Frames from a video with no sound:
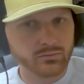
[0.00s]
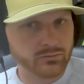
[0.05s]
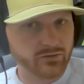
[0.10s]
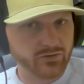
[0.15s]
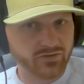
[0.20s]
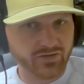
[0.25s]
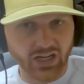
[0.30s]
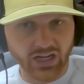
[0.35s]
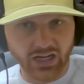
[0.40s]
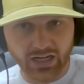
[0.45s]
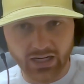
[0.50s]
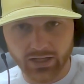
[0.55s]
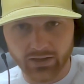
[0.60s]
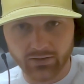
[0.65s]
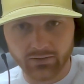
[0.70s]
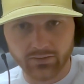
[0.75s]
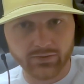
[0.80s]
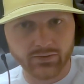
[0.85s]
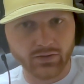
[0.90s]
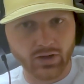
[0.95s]

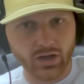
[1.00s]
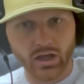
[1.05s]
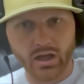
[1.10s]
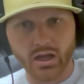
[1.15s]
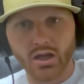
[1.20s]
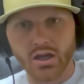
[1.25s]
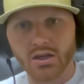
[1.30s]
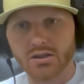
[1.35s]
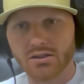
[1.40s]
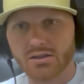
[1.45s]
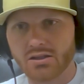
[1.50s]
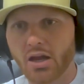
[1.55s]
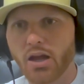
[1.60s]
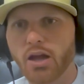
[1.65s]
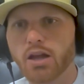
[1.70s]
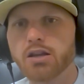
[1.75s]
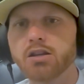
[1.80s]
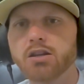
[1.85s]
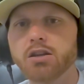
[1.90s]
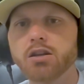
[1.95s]
5, 8,
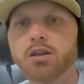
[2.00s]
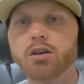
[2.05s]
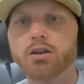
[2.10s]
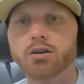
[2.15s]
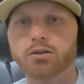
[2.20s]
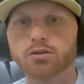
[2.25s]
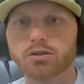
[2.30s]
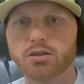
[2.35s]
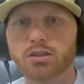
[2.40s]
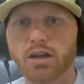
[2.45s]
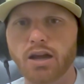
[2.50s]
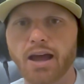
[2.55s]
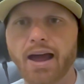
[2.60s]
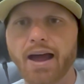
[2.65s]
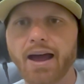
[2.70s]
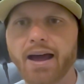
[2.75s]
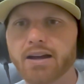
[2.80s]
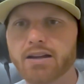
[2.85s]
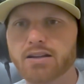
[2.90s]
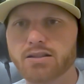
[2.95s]
10 years to
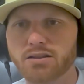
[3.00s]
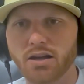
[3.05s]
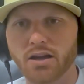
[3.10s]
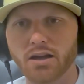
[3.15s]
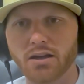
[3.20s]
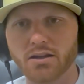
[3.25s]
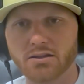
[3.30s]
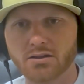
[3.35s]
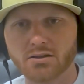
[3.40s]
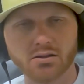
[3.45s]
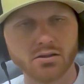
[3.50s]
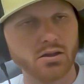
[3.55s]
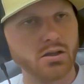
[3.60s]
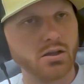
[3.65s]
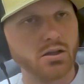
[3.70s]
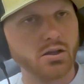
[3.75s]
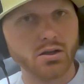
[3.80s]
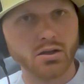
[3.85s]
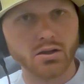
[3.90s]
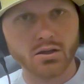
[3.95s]
access
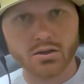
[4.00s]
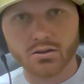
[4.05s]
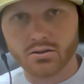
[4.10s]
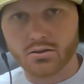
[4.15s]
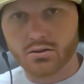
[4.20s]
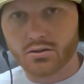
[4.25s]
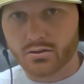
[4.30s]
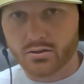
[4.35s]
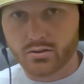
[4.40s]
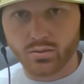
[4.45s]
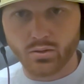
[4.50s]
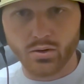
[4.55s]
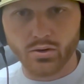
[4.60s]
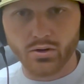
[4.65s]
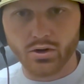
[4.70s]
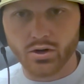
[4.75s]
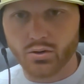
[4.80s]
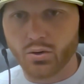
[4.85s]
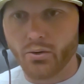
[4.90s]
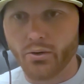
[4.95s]
quote
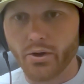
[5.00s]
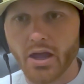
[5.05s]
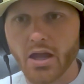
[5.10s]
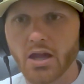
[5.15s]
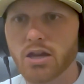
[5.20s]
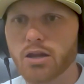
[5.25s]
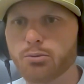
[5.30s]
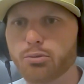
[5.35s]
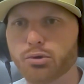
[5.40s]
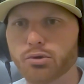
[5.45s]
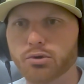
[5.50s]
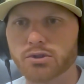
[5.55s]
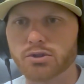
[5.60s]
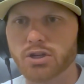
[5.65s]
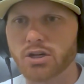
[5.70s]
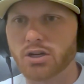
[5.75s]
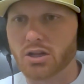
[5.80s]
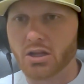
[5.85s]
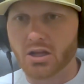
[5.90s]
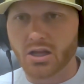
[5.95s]
unquote 80%
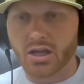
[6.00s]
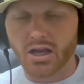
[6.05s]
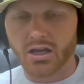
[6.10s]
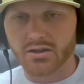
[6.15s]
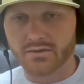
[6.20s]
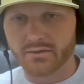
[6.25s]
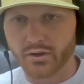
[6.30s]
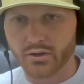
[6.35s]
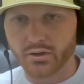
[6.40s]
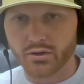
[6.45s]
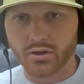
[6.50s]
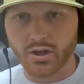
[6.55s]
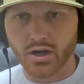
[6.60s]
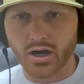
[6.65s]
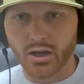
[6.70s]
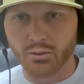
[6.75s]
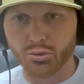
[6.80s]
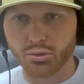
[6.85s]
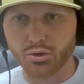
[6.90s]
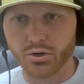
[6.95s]
of the cash value that I
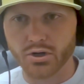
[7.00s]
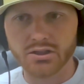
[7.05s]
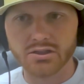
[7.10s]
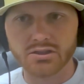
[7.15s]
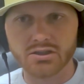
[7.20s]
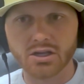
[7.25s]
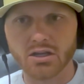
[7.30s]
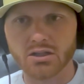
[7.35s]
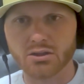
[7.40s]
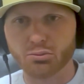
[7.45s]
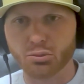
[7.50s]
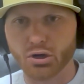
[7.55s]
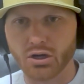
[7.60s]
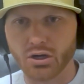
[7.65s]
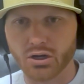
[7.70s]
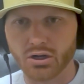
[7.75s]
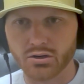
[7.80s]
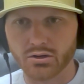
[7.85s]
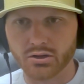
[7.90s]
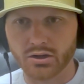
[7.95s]
put in, say it's been
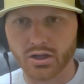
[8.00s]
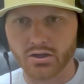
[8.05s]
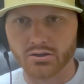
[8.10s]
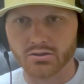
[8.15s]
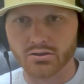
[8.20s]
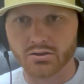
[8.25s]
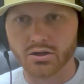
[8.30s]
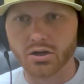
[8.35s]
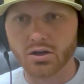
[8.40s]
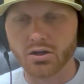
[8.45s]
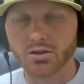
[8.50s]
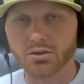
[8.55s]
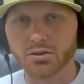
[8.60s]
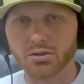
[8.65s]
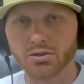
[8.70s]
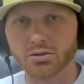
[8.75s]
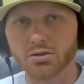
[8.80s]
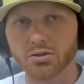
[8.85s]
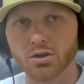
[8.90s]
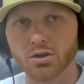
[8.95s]
$100,000,